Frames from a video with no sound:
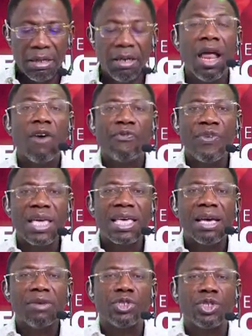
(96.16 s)
Nothing
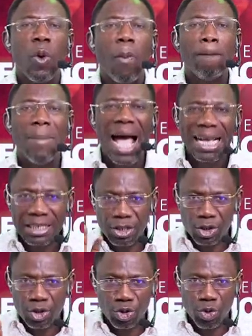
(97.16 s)
gives you
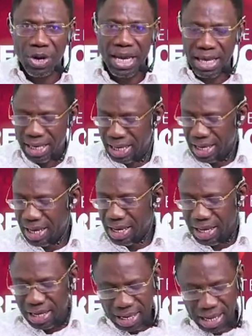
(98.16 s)
mastery
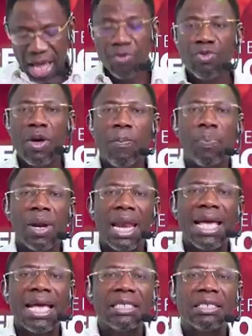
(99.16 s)
in the
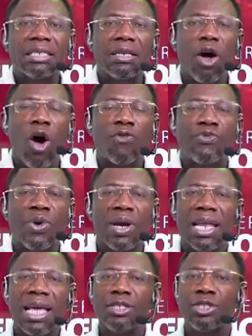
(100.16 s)
place of
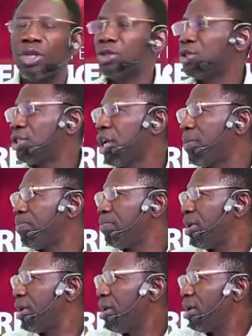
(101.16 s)
relationship
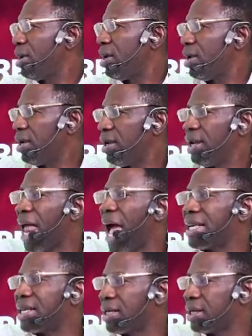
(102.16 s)

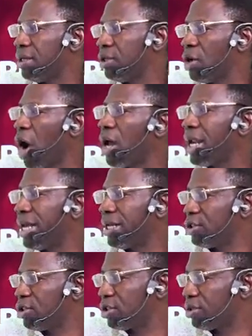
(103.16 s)
like
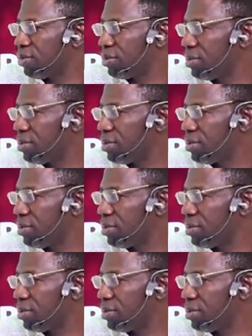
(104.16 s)
knowledge.